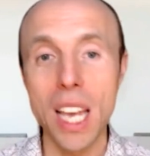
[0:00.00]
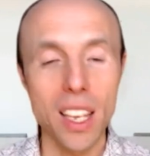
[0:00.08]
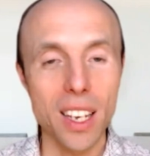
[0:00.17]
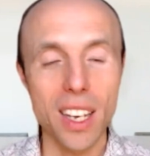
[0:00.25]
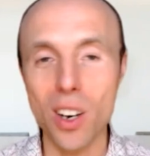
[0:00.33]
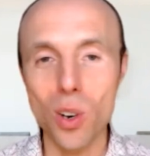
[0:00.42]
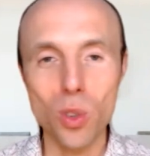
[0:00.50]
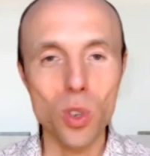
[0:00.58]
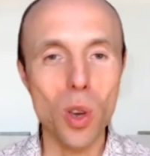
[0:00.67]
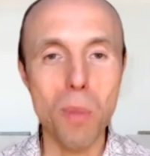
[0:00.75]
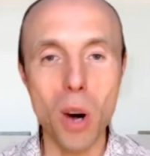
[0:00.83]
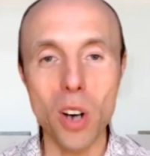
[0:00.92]
you're going to go to your
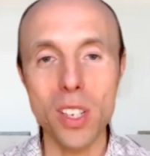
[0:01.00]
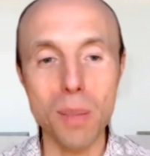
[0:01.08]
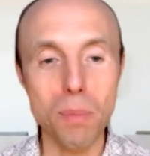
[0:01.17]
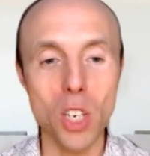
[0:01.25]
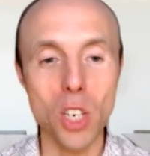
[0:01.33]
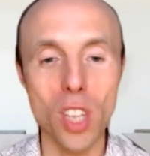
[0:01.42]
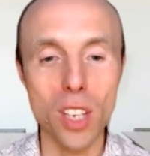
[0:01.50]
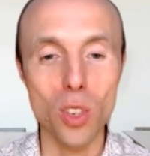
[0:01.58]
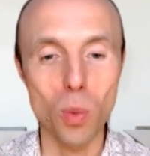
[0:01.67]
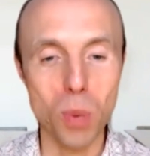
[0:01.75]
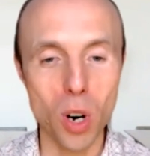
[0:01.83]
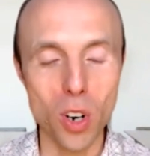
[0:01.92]
boss and pitch that new
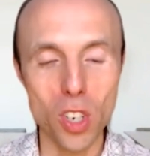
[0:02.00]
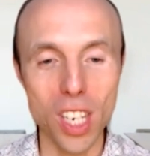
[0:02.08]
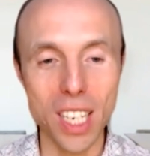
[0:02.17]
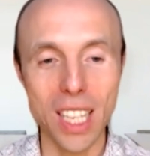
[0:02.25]
project.